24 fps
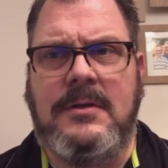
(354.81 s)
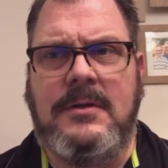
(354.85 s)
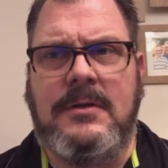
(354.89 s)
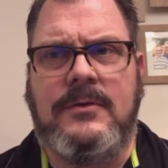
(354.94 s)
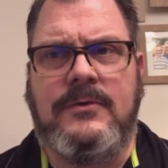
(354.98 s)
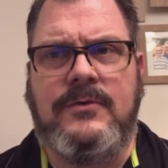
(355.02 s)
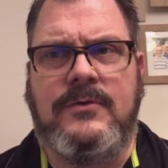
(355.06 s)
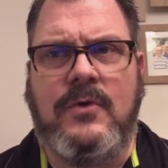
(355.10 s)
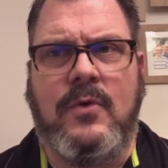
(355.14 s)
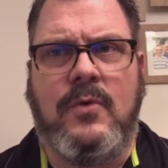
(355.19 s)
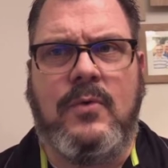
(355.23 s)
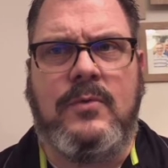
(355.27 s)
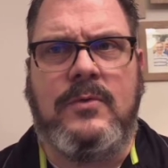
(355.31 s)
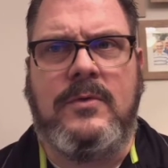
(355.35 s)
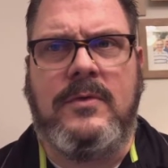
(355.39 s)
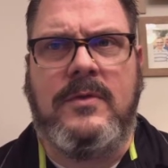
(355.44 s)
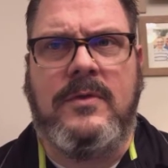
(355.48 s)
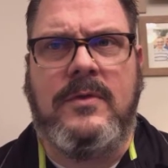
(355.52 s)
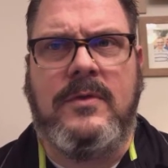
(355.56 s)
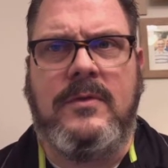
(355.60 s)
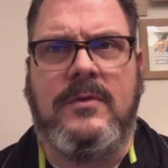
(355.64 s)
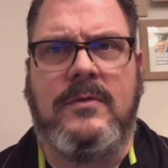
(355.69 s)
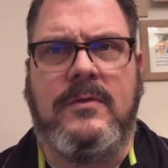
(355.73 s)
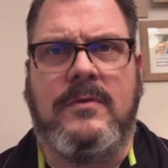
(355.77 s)
So
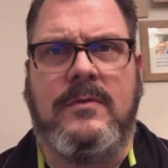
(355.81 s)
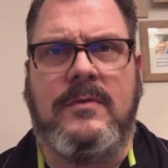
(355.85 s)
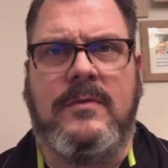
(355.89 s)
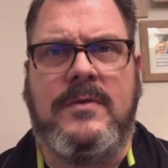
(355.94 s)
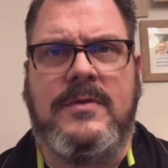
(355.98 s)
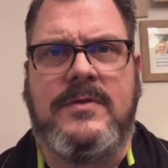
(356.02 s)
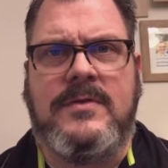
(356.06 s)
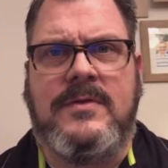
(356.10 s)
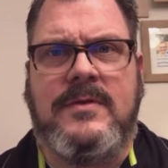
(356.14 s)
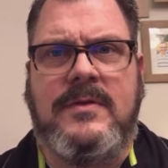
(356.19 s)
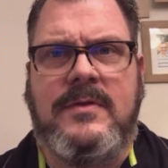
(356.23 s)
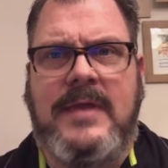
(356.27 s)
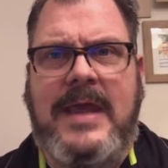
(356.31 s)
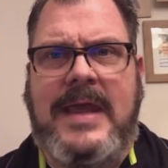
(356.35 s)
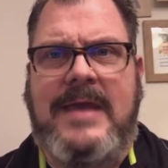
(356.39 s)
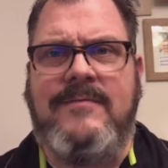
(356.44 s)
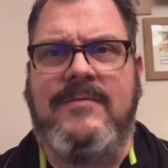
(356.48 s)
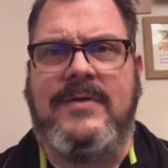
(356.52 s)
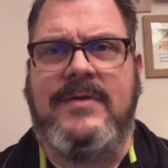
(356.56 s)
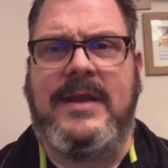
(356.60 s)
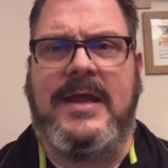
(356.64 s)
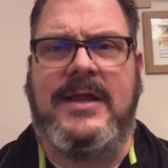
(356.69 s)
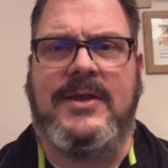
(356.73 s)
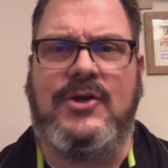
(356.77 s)

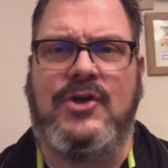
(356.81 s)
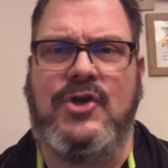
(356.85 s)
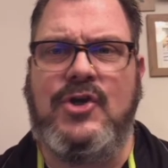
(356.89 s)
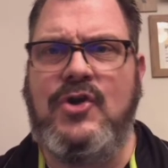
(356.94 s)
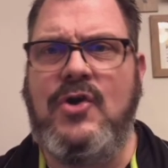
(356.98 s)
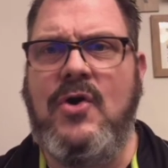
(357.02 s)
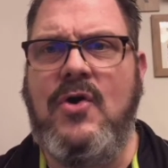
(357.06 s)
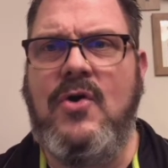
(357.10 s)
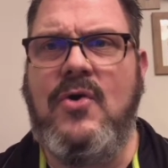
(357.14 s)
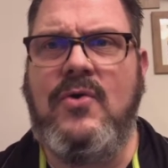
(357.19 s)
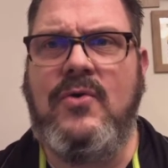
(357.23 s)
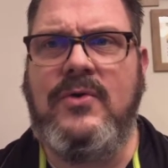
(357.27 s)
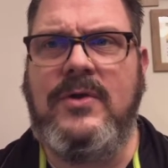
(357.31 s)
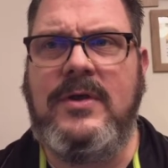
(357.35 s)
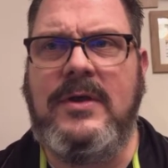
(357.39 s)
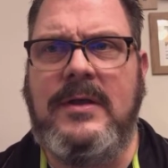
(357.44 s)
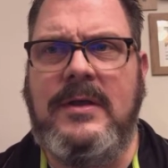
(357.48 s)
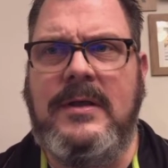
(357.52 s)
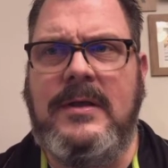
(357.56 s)
David had showed